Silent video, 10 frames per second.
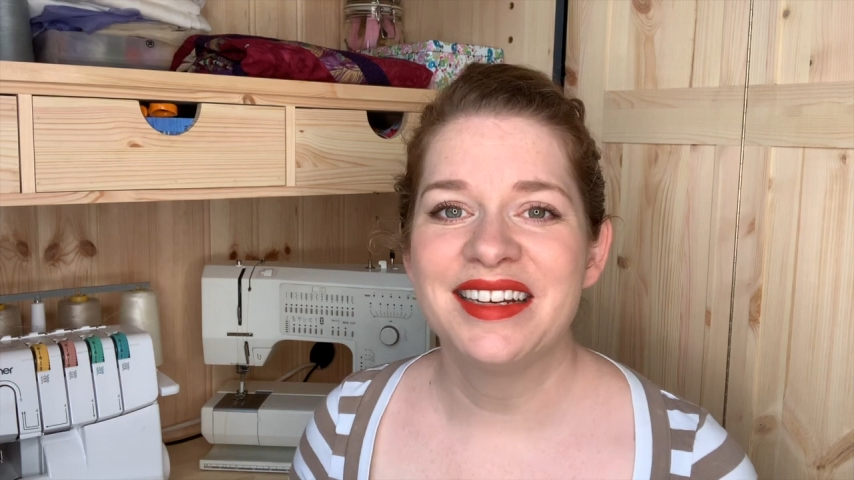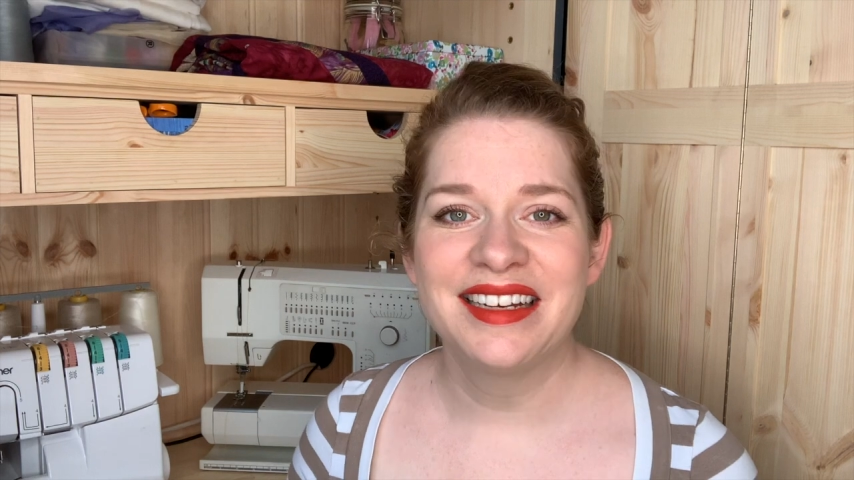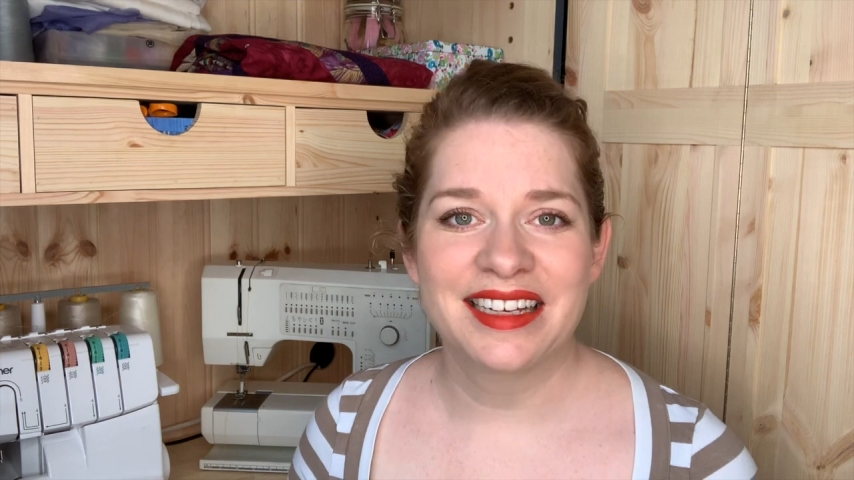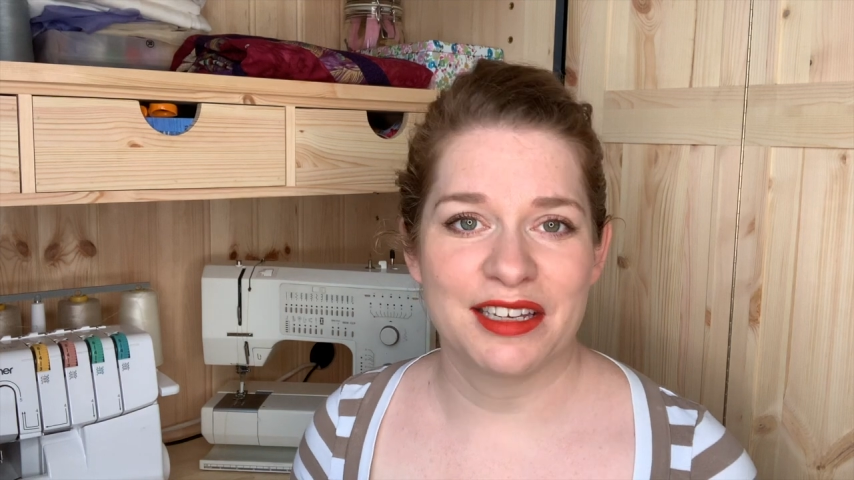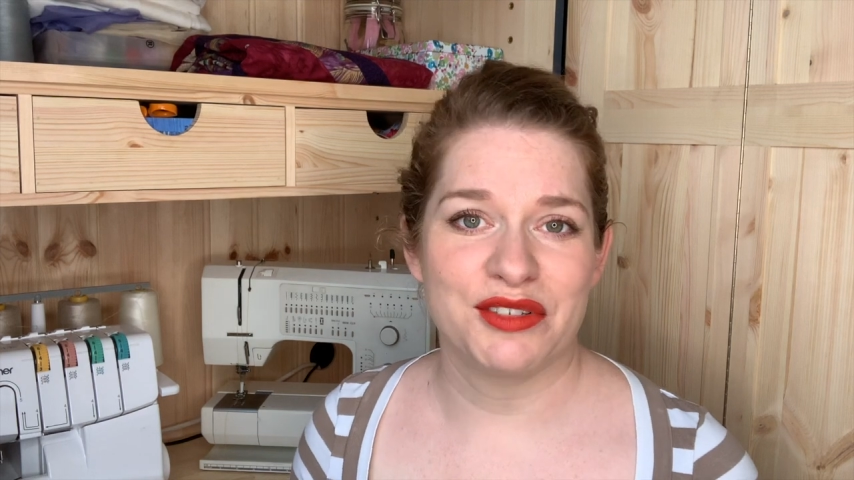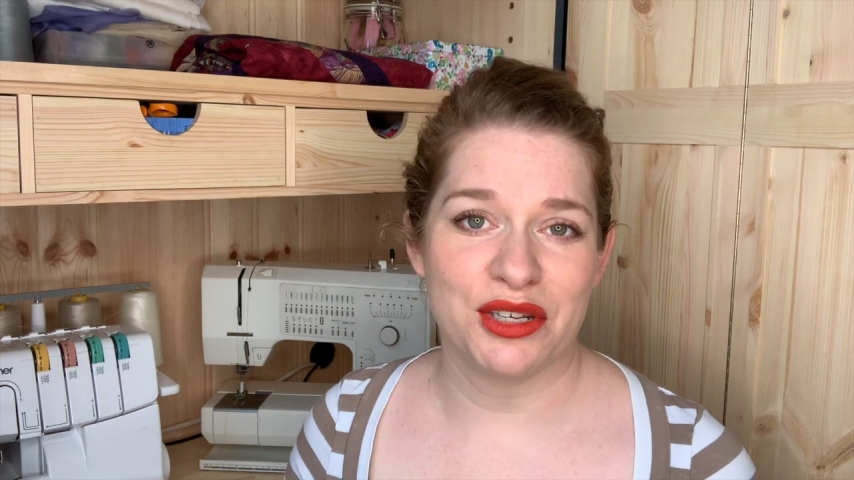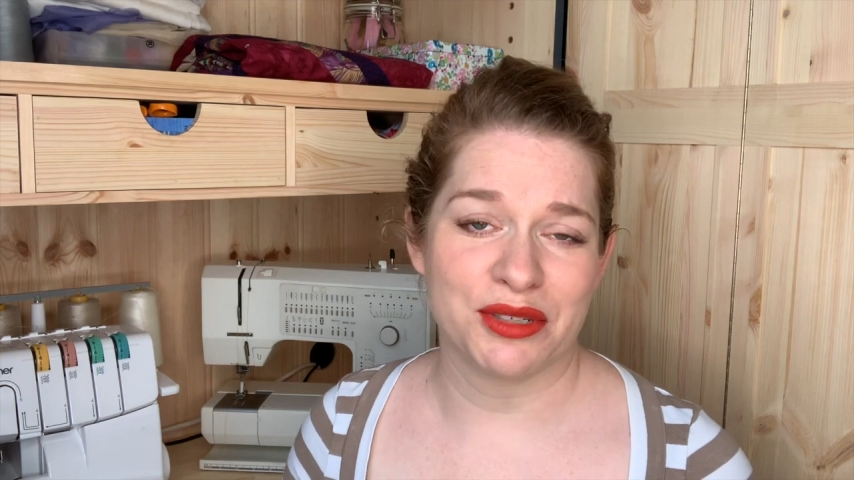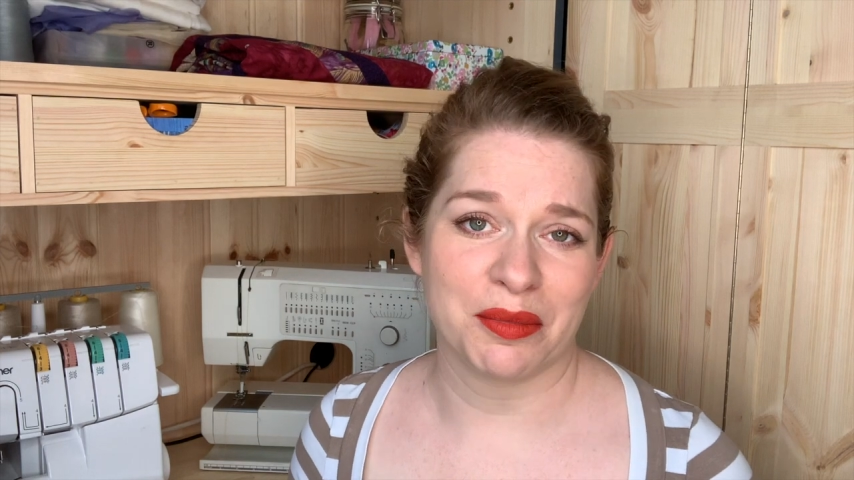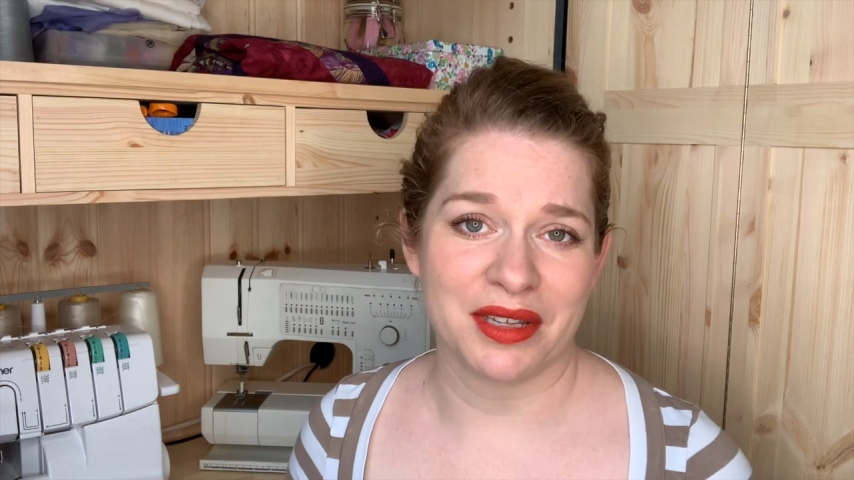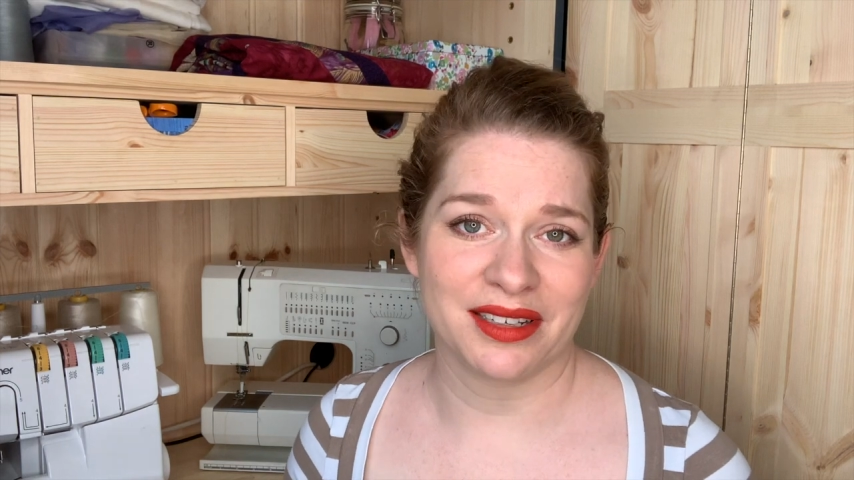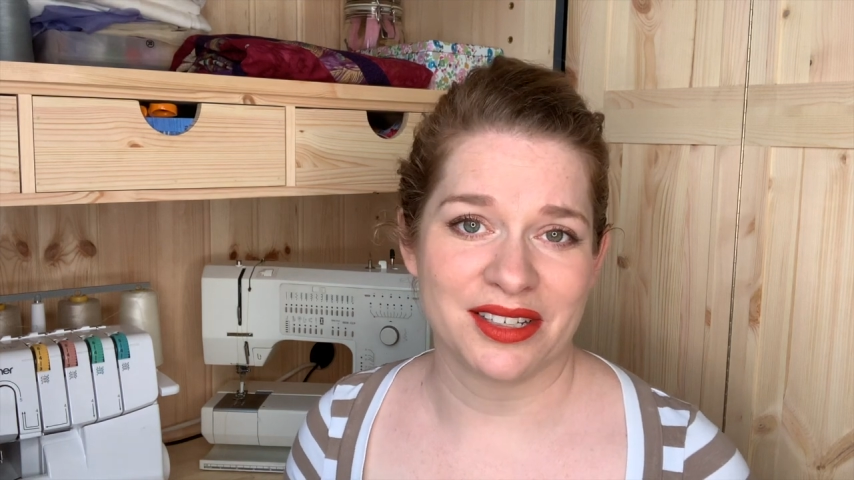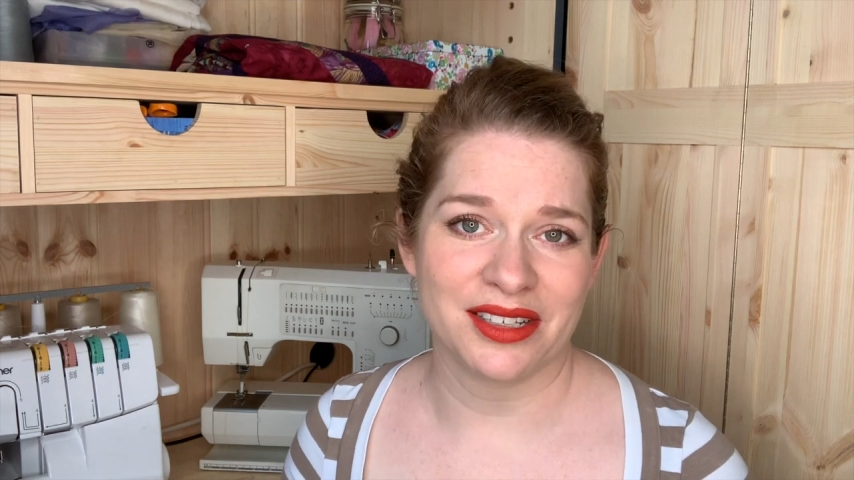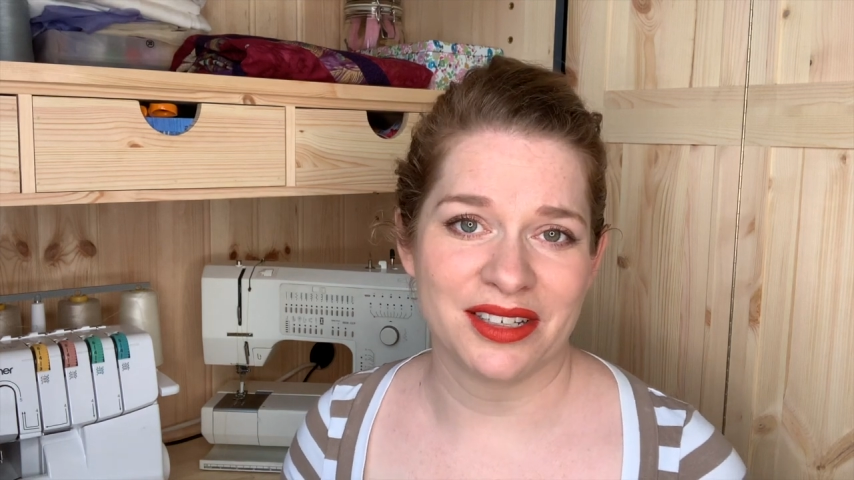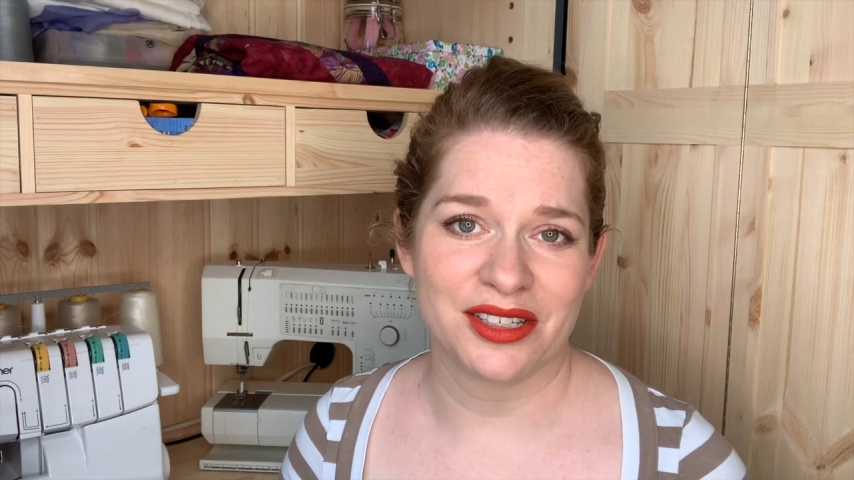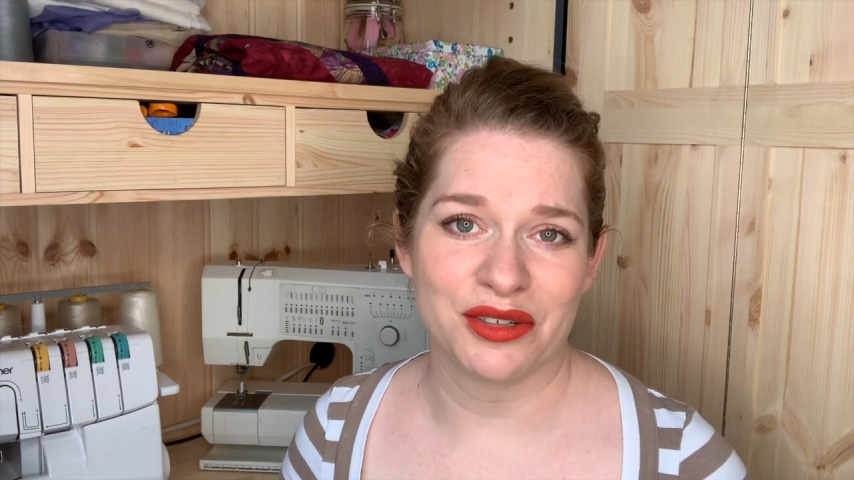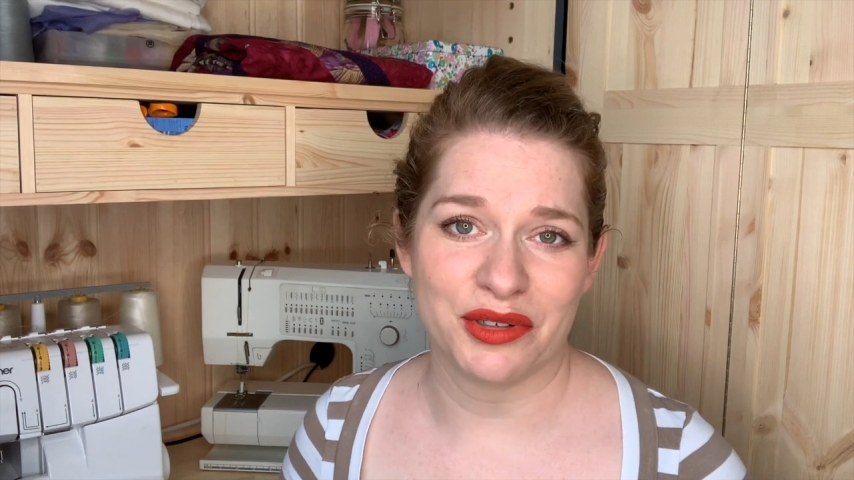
gives you something to sort of